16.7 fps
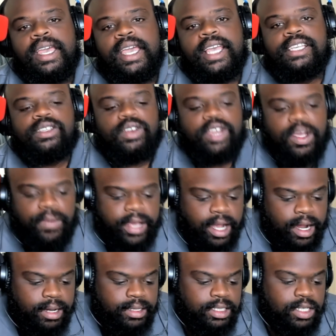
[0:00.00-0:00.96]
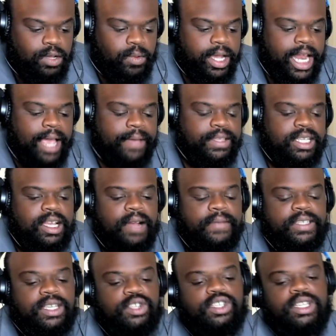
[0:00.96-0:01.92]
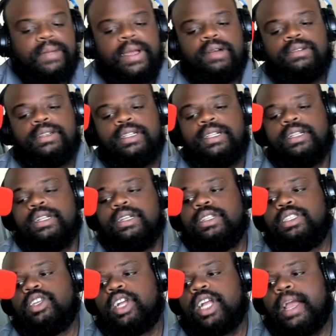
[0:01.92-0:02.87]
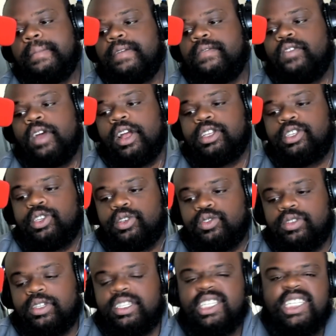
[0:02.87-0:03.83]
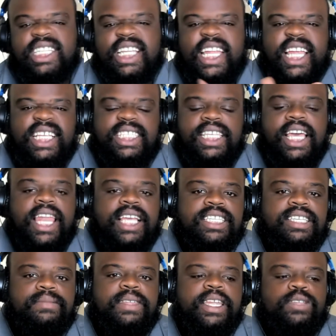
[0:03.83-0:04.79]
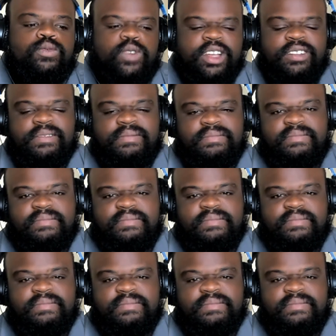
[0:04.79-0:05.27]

And so here we are. So we're going to have this conversation about they're coming for our children. Does that not sound like something that's weird?